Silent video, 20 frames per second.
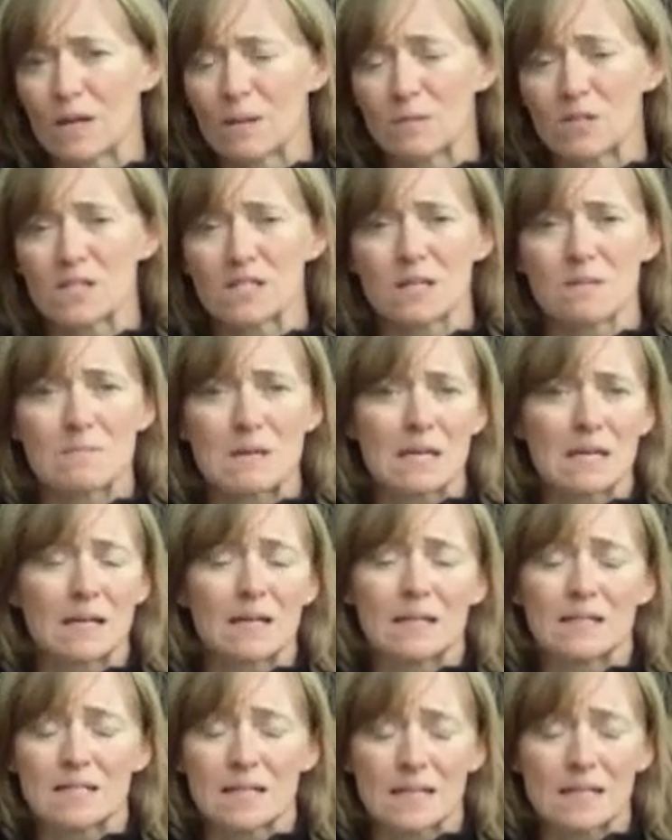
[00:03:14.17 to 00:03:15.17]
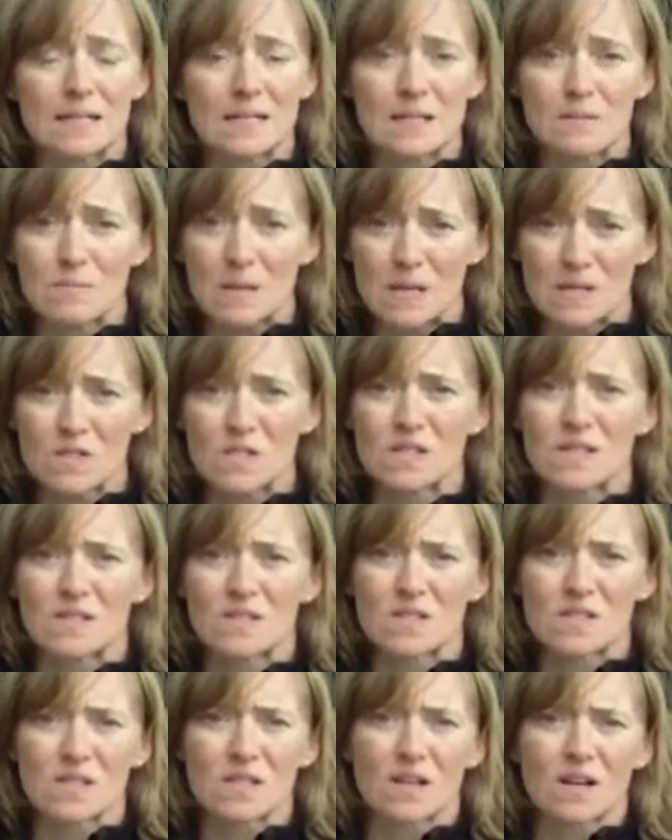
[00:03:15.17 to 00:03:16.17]
families can make on a day-to-day
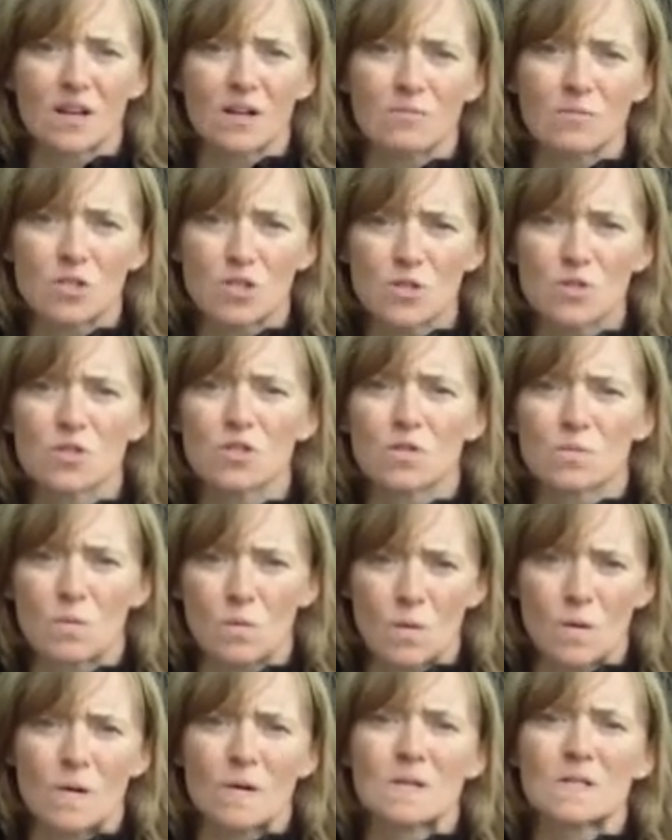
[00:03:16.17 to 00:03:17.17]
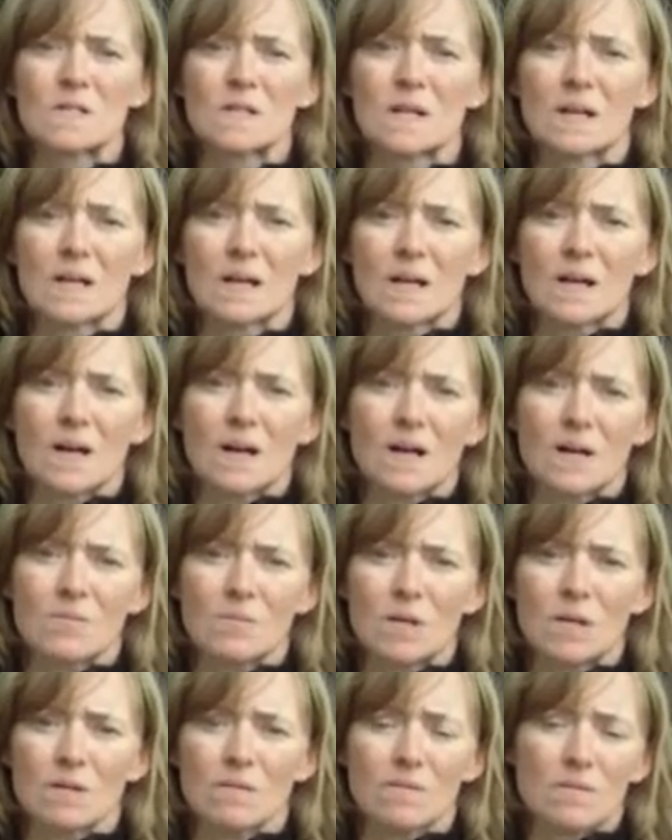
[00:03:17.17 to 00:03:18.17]
basis to support
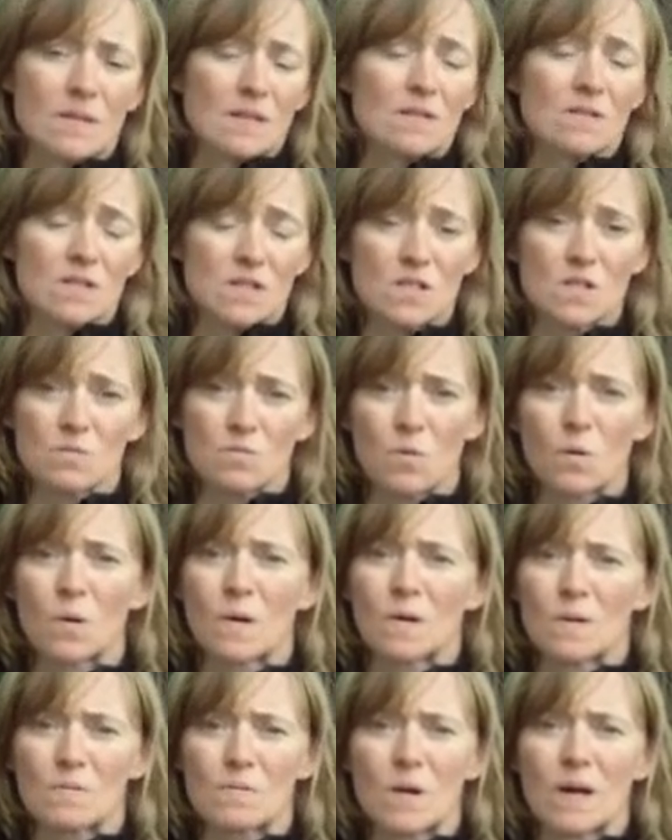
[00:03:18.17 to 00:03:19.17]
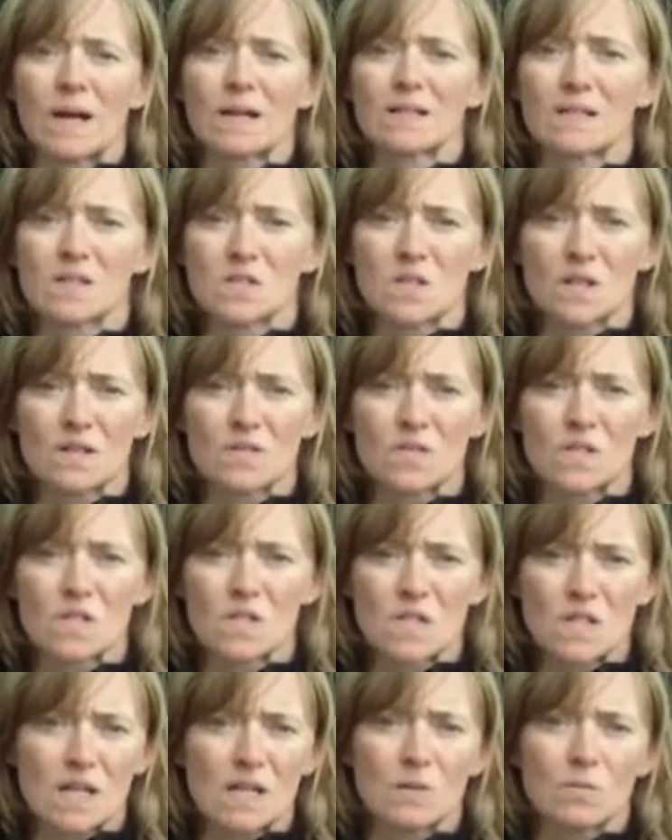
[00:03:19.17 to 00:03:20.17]
this important practice of
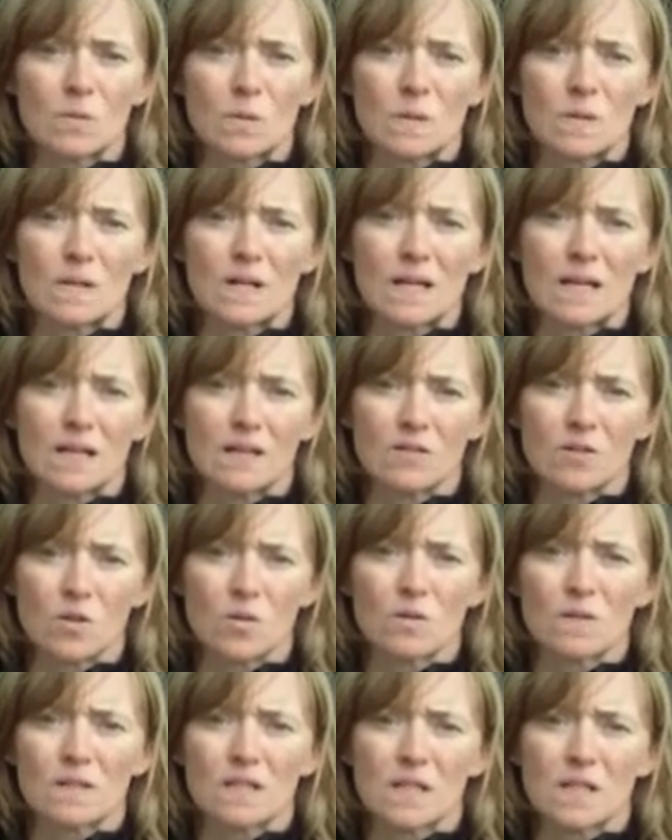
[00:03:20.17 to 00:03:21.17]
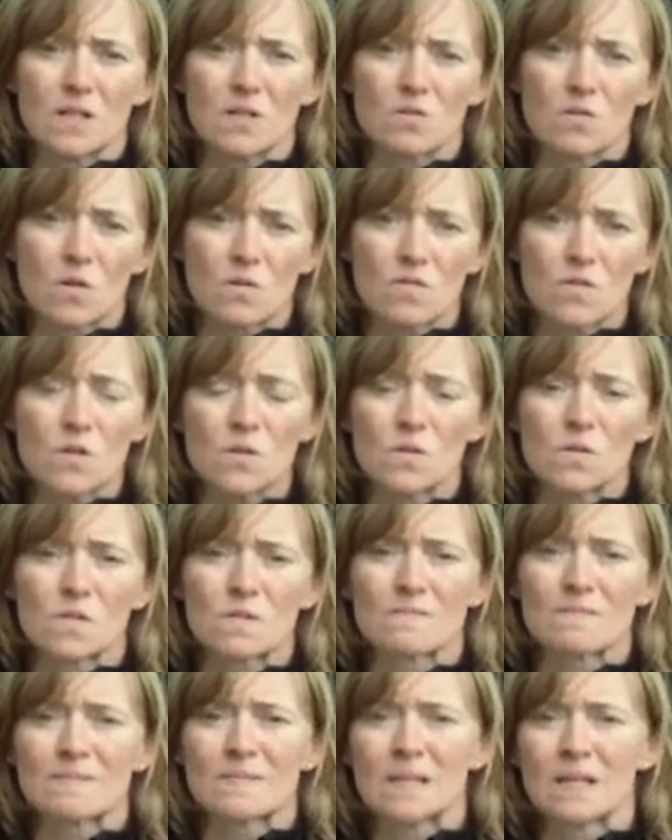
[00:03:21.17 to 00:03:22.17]
sustainable and locally grown
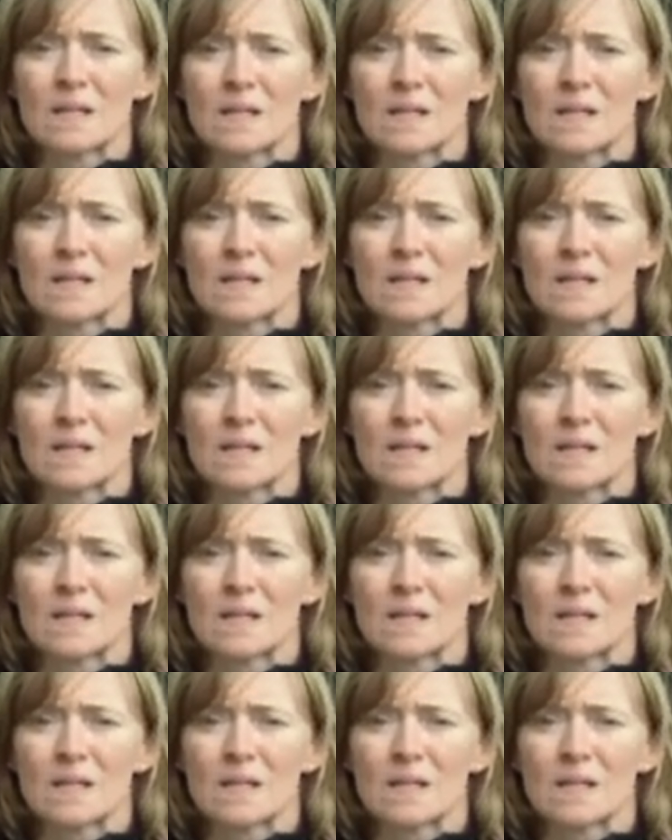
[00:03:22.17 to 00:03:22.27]
foods.